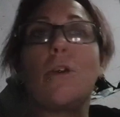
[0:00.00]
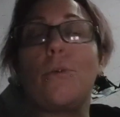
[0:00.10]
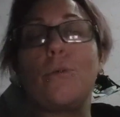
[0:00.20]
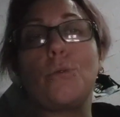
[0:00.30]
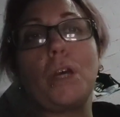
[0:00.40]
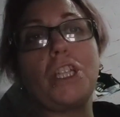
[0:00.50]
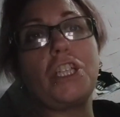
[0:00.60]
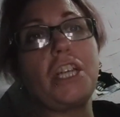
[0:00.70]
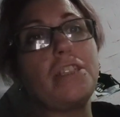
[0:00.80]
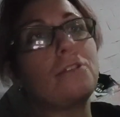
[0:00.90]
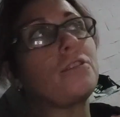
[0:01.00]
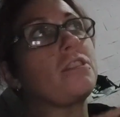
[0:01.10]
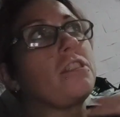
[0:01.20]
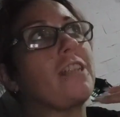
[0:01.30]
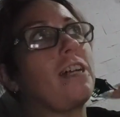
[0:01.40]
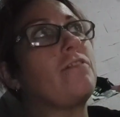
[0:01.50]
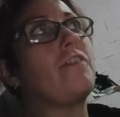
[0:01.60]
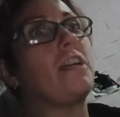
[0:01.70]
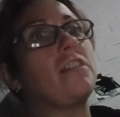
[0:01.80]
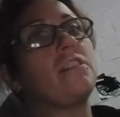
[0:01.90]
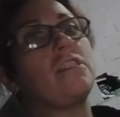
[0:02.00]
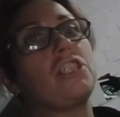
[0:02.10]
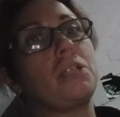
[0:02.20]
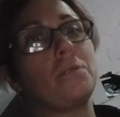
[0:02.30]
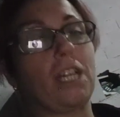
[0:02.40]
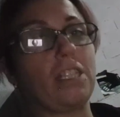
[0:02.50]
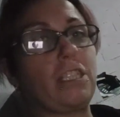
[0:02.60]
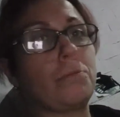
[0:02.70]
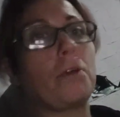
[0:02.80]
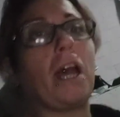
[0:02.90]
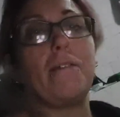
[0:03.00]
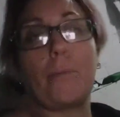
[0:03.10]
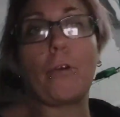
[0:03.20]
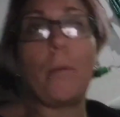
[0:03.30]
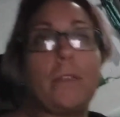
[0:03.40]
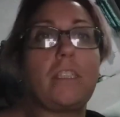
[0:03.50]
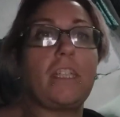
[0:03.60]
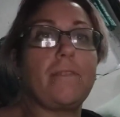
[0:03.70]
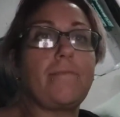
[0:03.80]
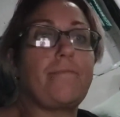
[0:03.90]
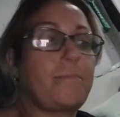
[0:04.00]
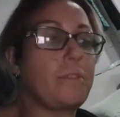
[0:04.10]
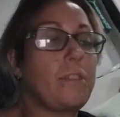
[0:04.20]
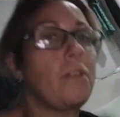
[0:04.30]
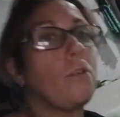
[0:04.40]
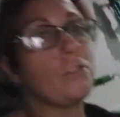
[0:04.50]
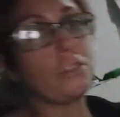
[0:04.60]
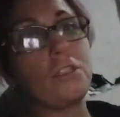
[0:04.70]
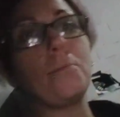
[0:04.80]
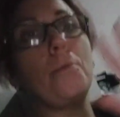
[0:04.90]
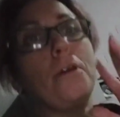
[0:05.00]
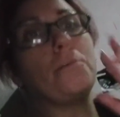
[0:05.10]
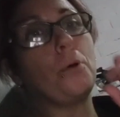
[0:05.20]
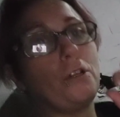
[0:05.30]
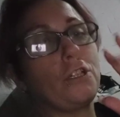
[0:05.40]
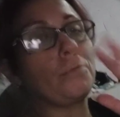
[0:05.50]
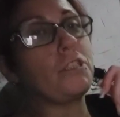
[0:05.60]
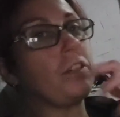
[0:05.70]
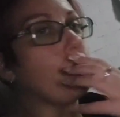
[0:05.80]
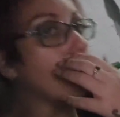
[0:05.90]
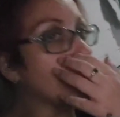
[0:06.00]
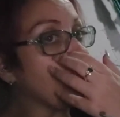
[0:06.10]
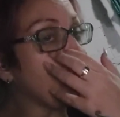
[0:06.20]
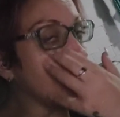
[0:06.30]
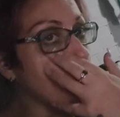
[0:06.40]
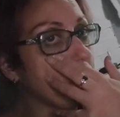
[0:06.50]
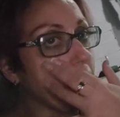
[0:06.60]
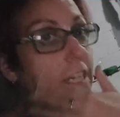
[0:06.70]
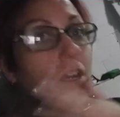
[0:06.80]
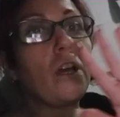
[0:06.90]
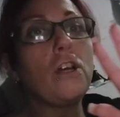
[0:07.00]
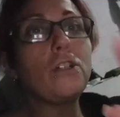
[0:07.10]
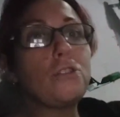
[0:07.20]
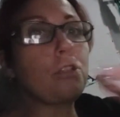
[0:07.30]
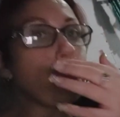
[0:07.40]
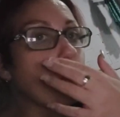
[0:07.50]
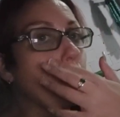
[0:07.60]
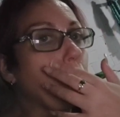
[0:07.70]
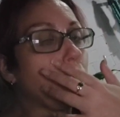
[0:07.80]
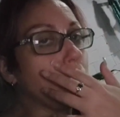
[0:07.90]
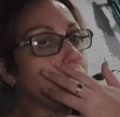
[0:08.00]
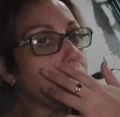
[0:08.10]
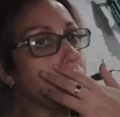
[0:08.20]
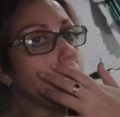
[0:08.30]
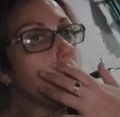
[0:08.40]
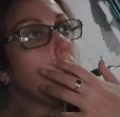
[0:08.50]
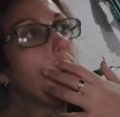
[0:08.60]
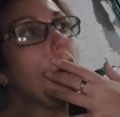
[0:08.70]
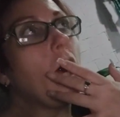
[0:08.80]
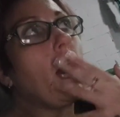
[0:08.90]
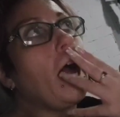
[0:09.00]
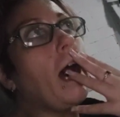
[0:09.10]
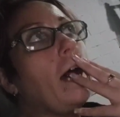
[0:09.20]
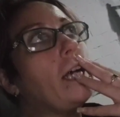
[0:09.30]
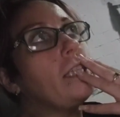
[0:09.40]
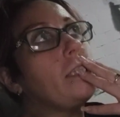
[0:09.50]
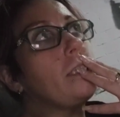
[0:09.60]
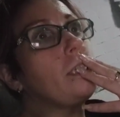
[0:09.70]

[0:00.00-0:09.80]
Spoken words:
knows where she is, because the dad thinks that she was at this private property because of the punishment. She thought that this was like suitable punishment. And